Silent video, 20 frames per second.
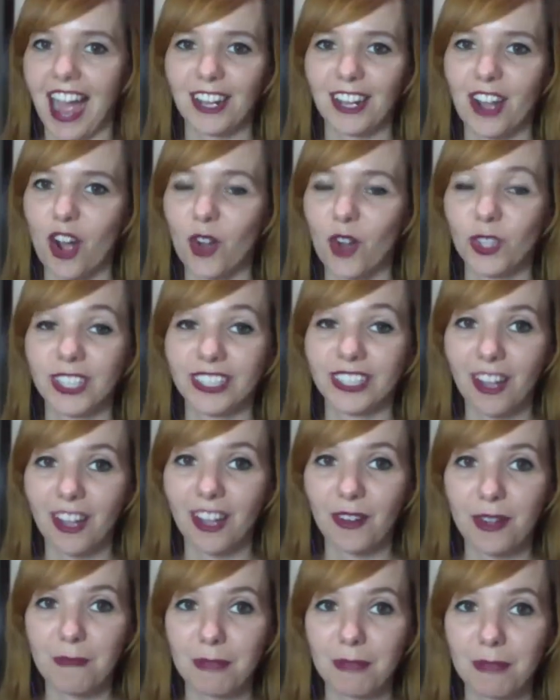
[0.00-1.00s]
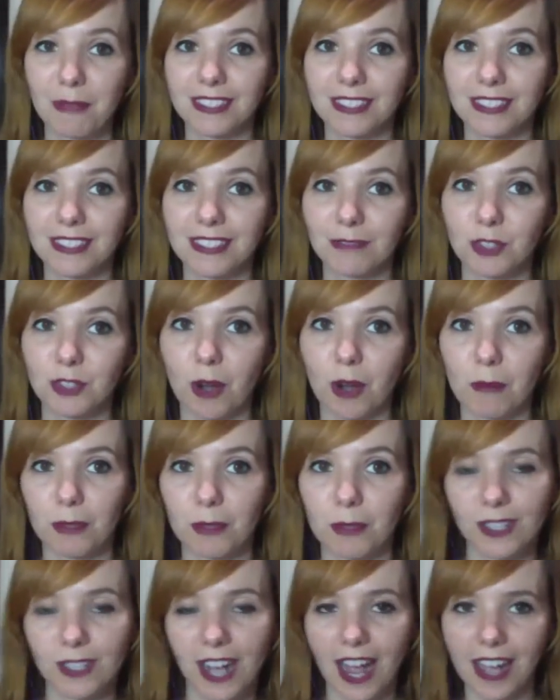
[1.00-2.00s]
only know it because the drummer
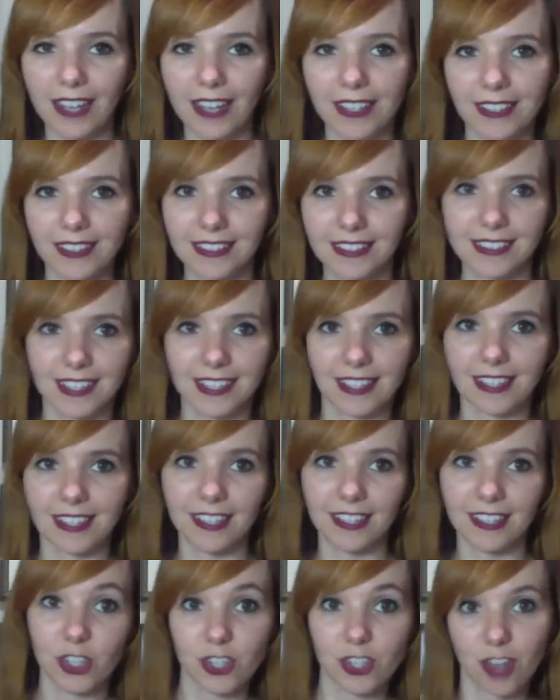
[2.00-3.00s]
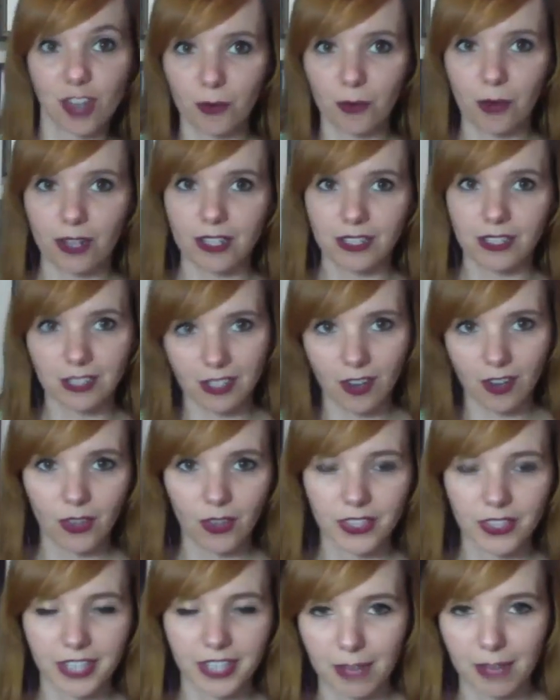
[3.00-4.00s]
guy did it, and Sean watches it all
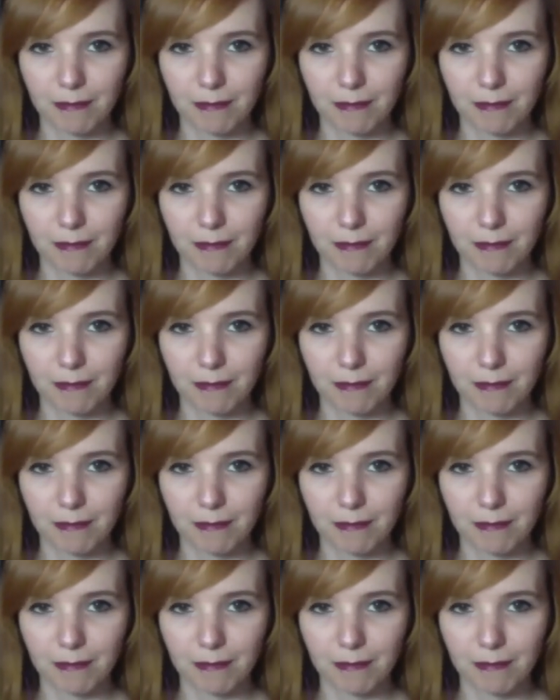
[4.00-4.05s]
the time.